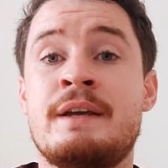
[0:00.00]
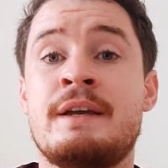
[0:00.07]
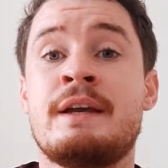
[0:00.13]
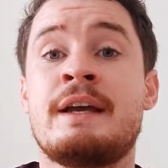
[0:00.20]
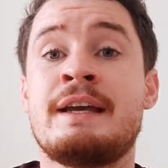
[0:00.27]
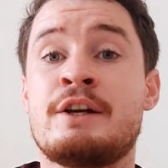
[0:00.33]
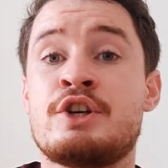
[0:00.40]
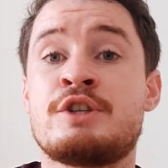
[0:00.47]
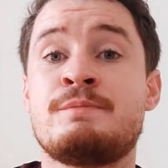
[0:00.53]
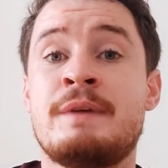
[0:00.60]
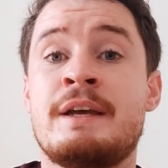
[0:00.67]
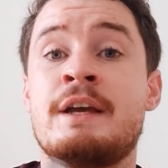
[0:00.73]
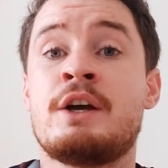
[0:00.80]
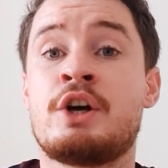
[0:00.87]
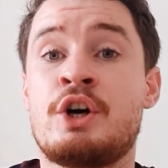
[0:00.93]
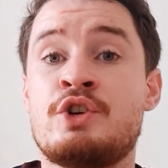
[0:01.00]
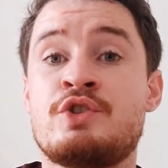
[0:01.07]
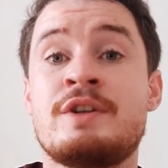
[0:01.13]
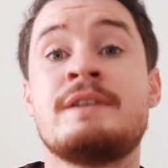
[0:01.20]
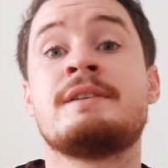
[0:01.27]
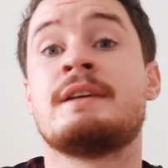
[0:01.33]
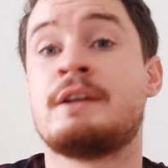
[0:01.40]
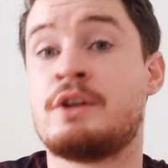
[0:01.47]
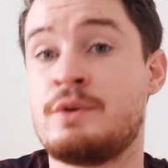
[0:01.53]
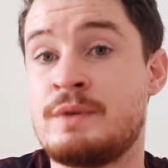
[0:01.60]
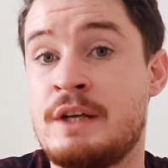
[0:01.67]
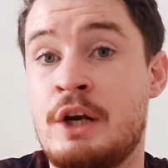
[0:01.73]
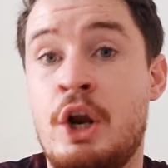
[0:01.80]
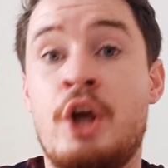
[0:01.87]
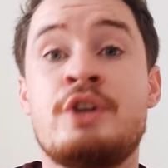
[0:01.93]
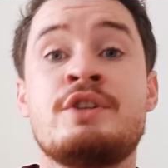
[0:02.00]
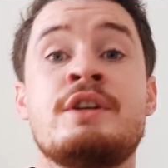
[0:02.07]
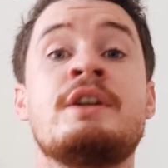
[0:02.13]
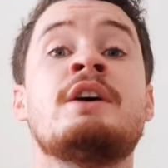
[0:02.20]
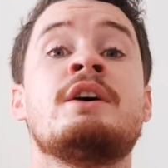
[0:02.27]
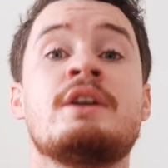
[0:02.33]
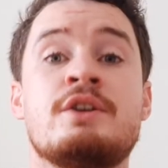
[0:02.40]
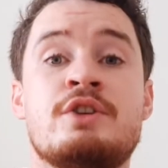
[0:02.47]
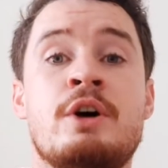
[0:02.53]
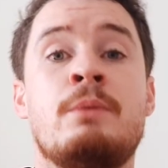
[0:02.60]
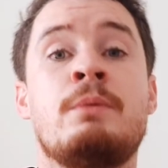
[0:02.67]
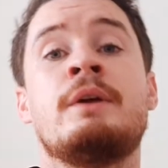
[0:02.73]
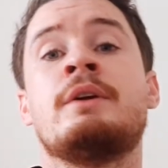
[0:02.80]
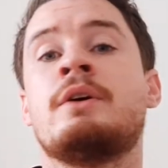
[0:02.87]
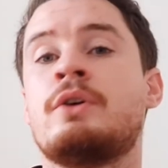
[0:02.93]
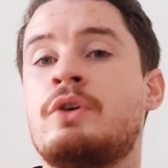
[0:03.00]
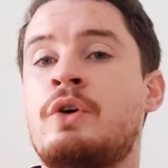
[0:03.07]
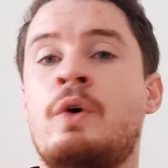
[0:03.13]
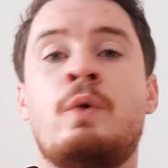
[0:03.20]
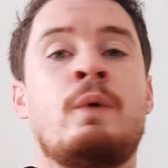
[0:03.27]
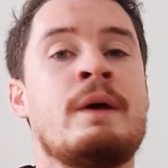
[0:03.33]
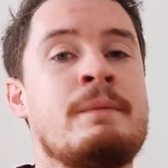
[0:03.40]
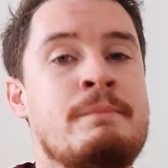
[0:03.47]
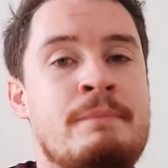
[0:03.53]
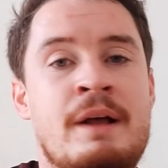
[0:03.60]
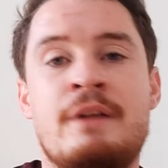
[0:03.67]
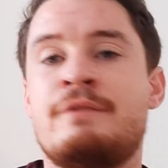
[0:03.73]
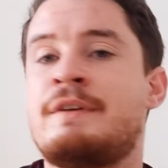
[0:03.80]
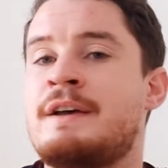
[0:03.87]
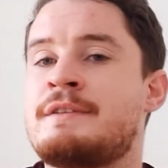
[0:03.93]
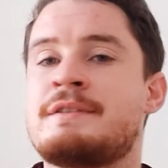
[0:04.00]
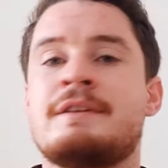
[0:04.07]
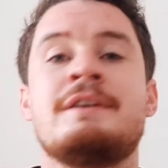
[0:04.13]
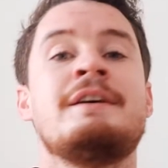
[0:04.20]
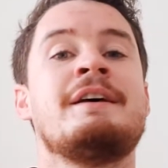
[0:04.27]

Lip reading: English-speaking countries, including London, Dublin, Galway, Belfast,